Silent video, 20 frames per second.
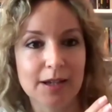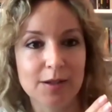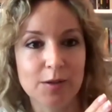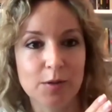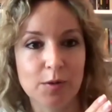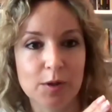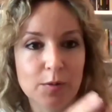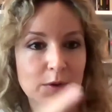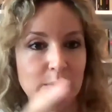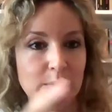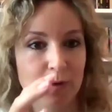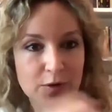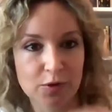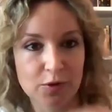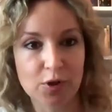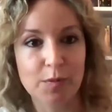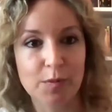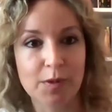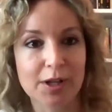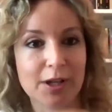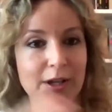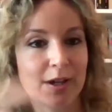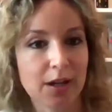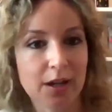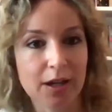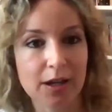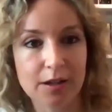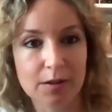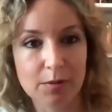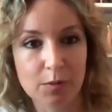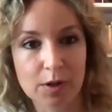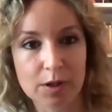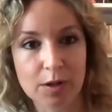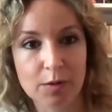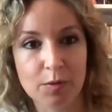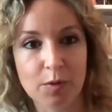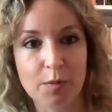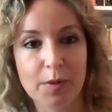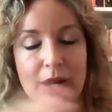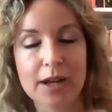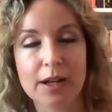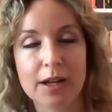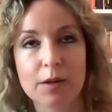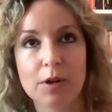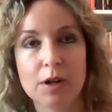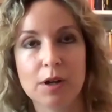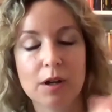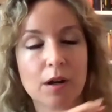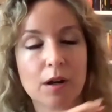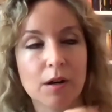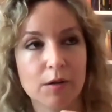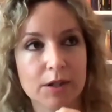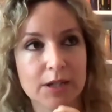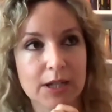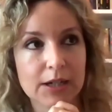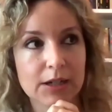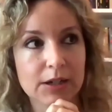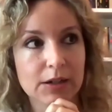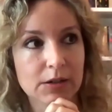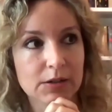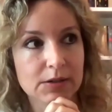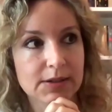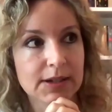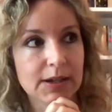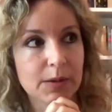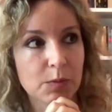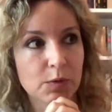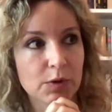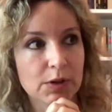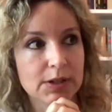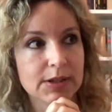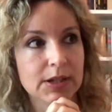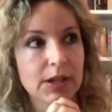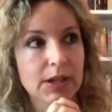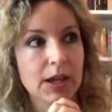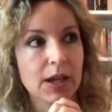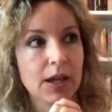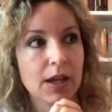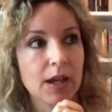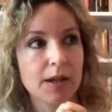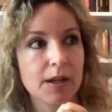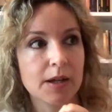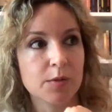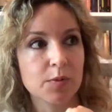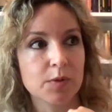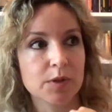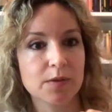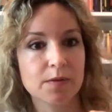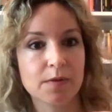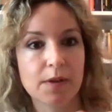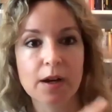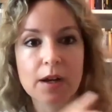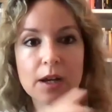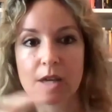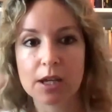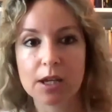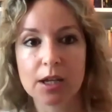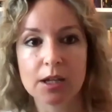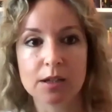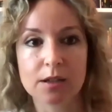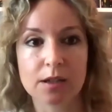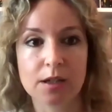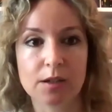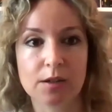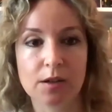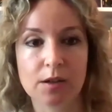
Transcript: So it was Germany and one in Romania, where our technical team was, and it was very easy.